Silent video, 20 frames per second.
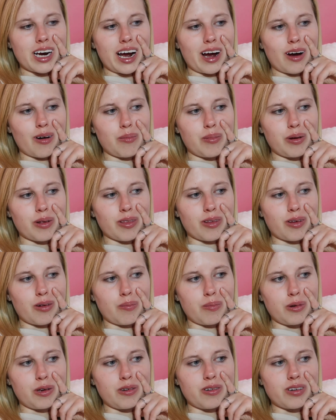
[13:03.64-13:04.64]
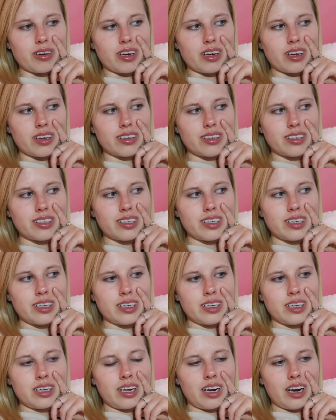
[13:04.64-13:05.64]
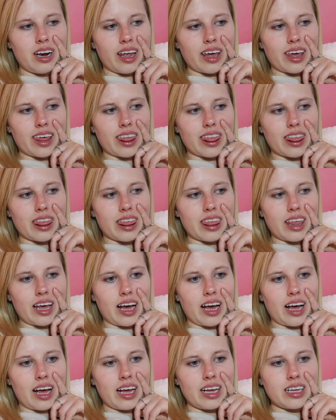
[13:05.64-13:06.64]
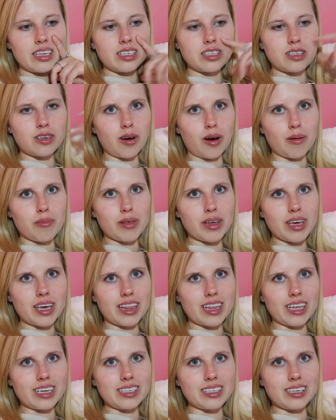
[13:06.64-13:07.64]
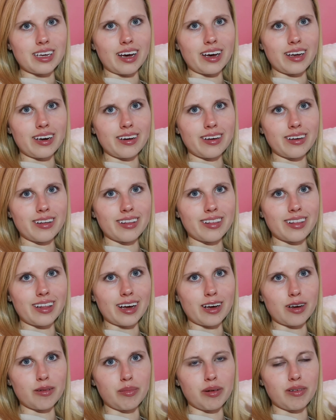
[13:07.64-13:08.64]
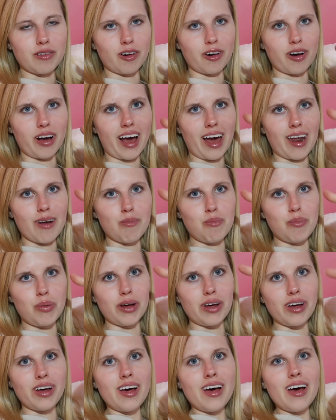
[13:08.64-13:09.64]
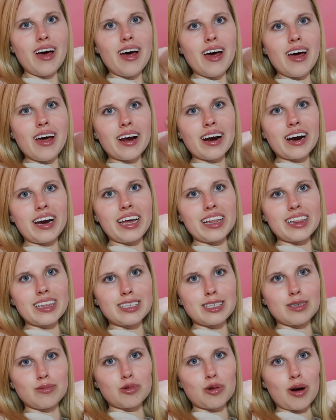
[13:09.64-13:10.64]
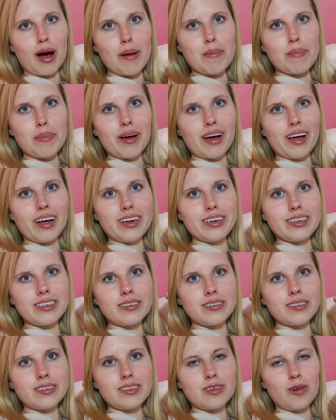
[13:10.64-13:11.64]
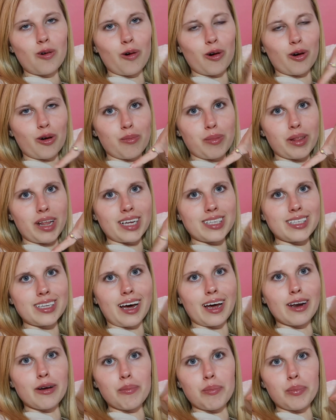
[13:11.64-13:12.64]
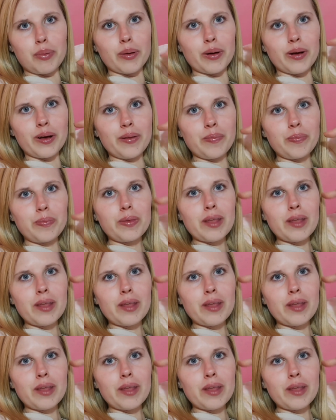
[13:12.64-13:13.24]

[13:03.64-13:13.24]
it how it'll be on the computer like that so I'm thinking this side that could be wrong again but click the subscribe button or it could be that side but